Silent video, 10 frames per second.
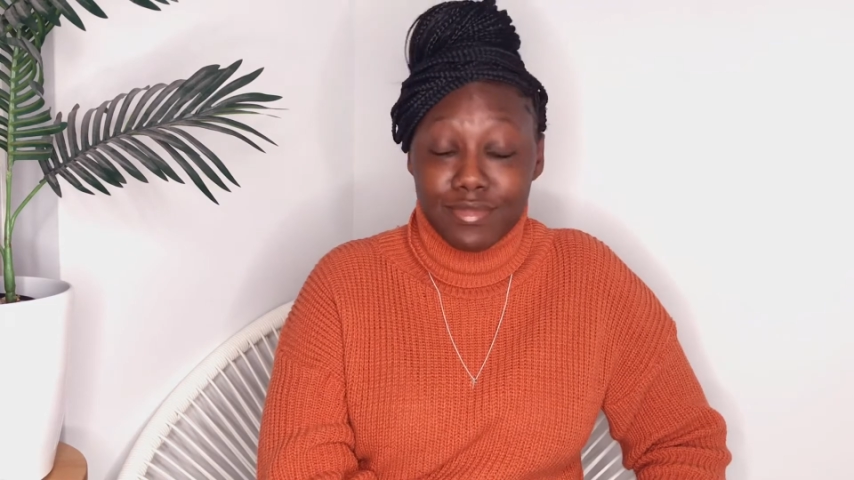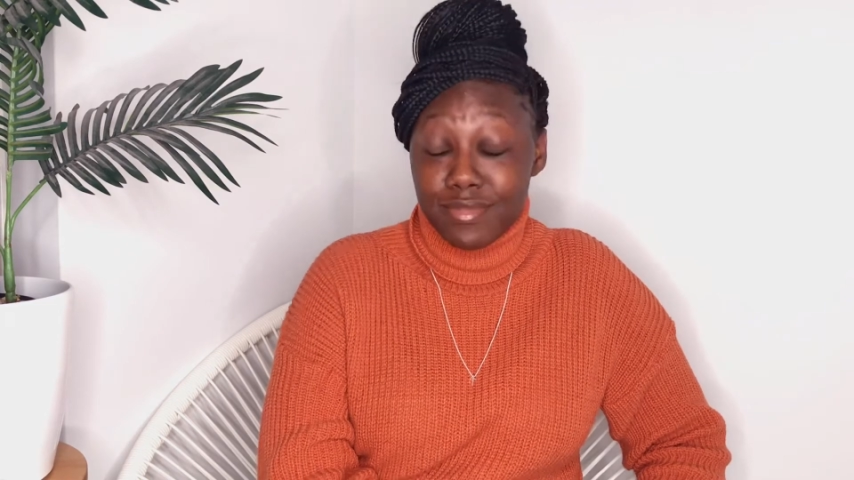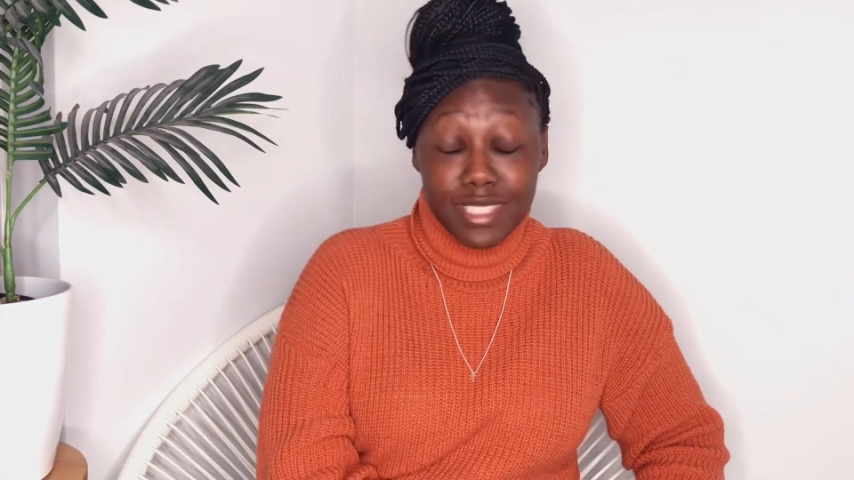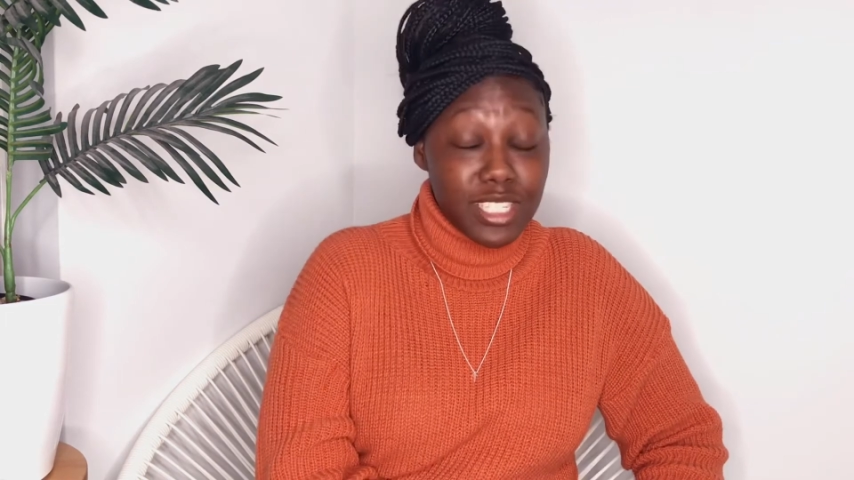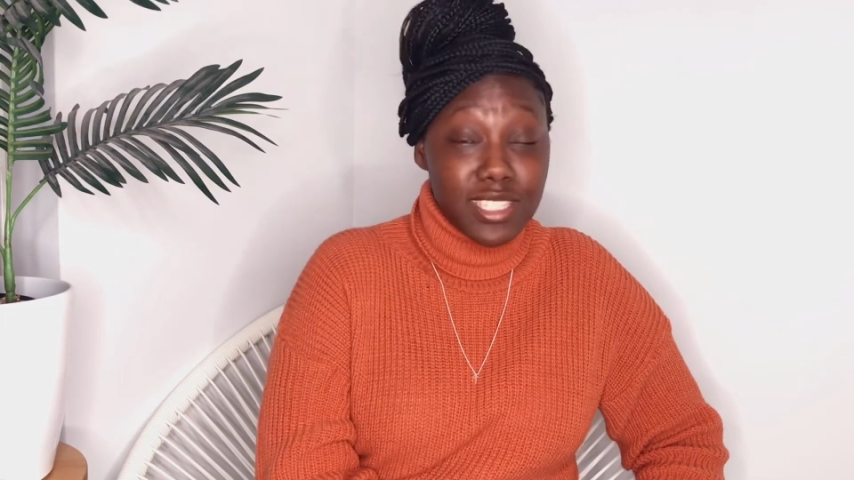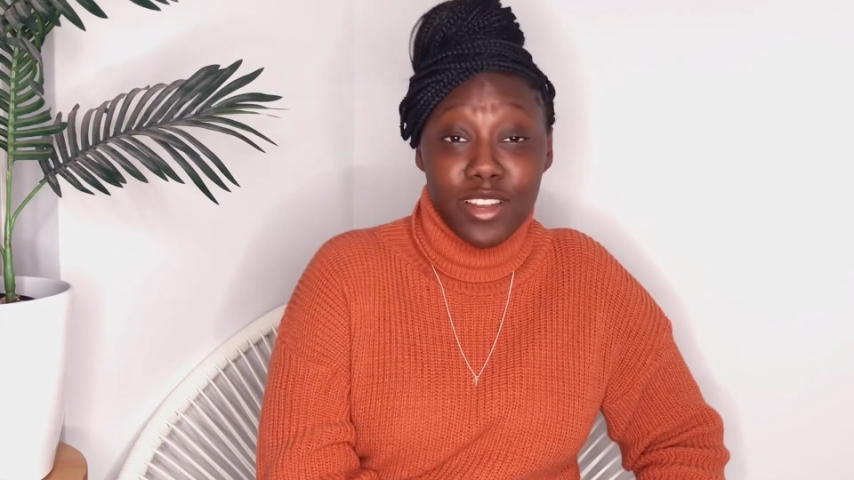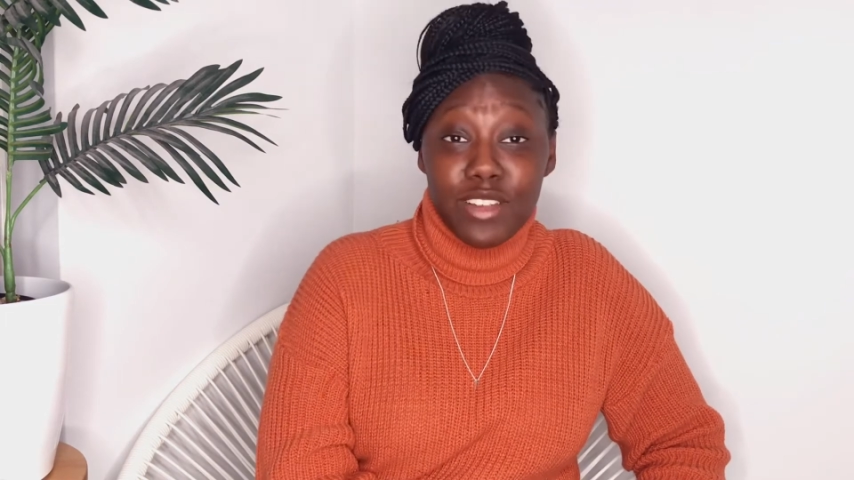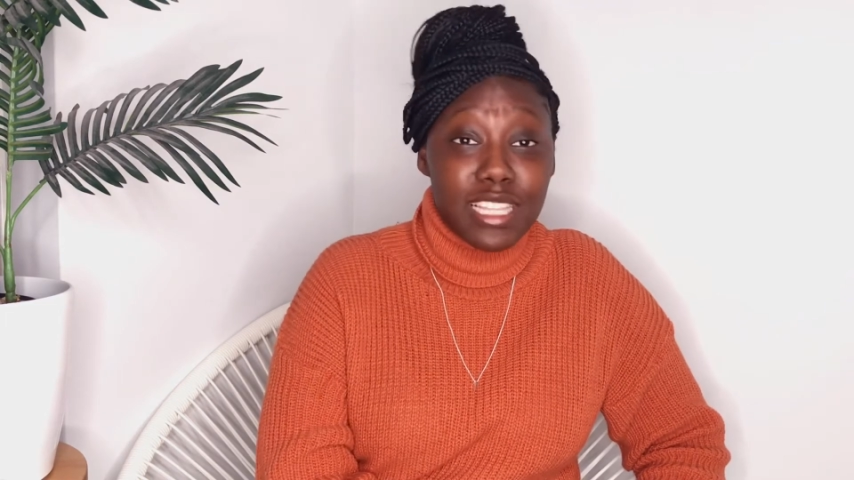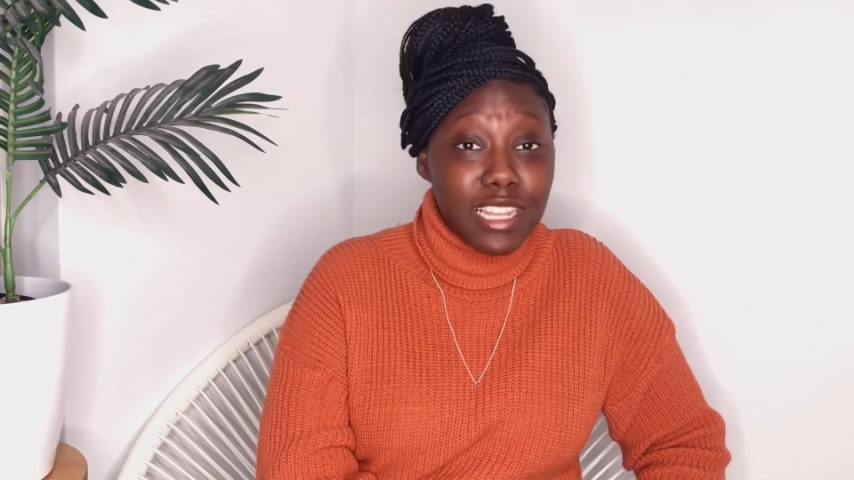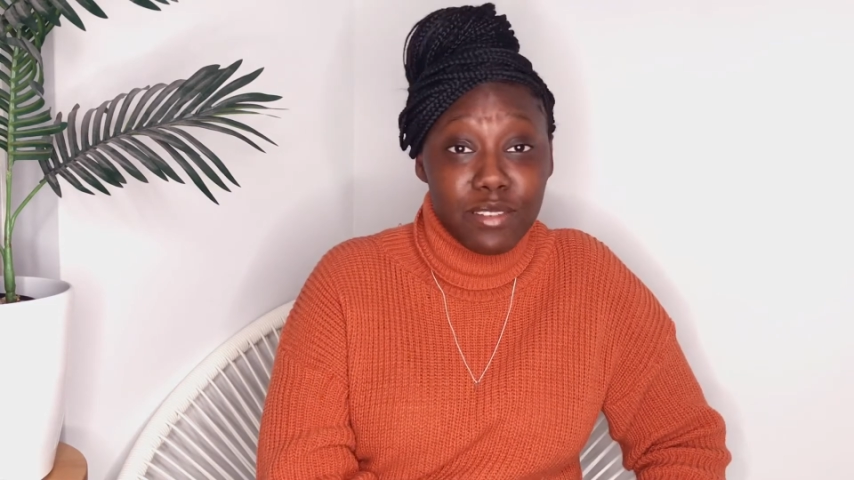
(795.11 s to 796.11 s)
Because I
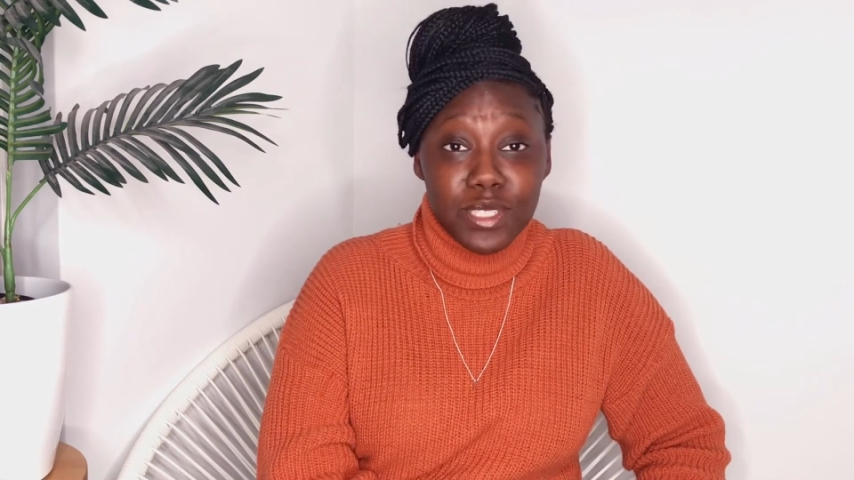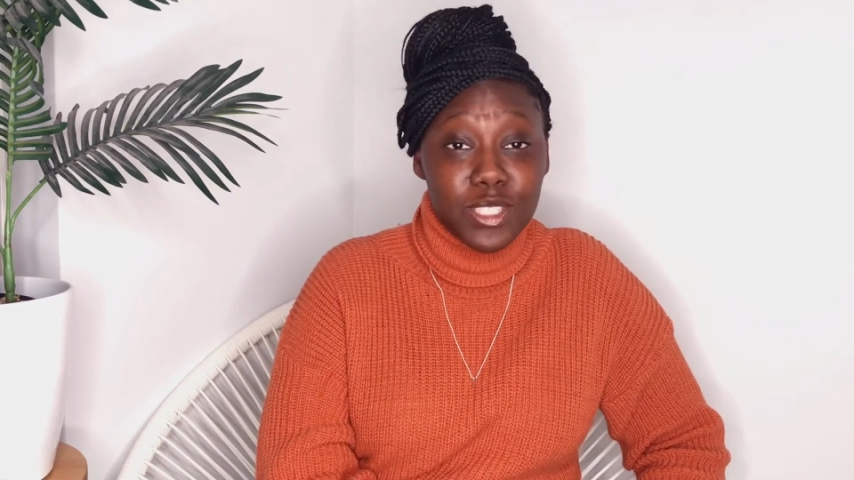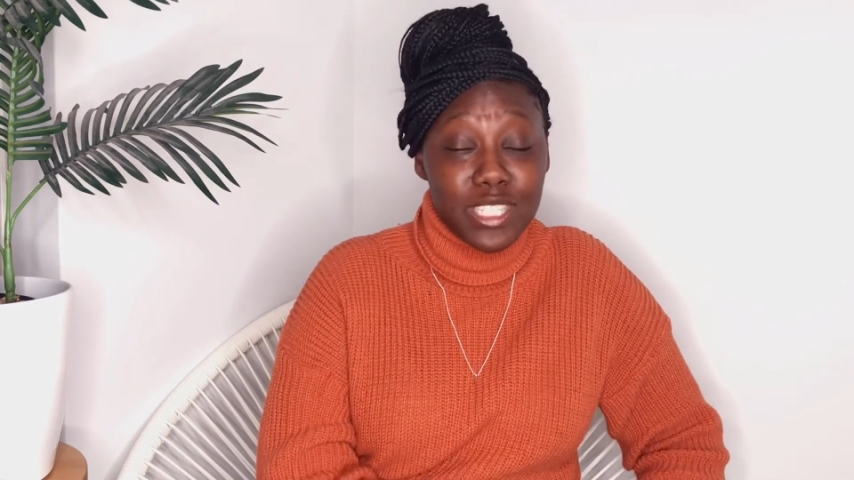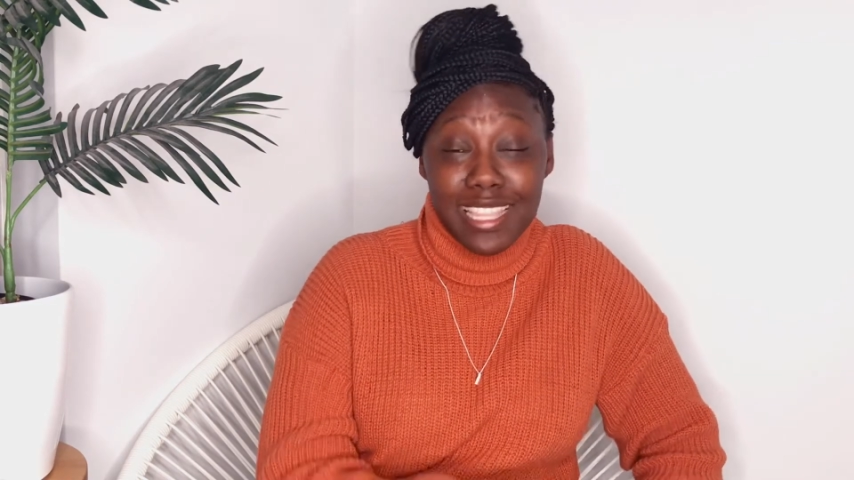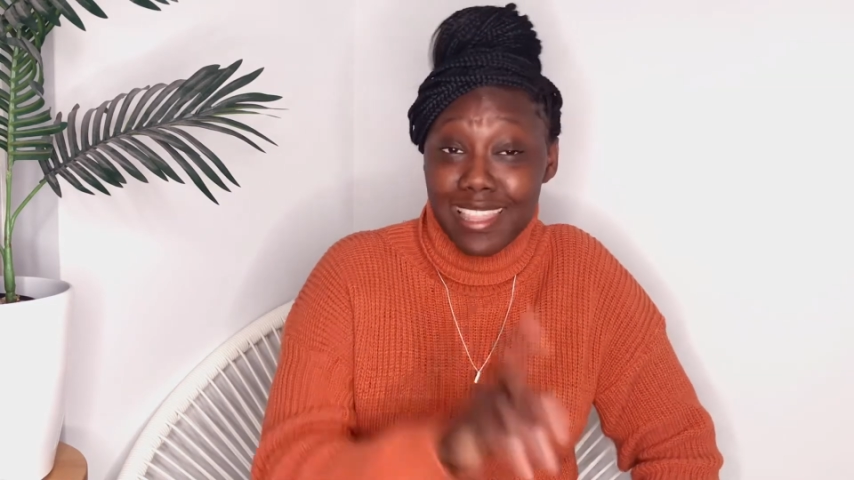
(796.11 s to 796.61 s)
really love you to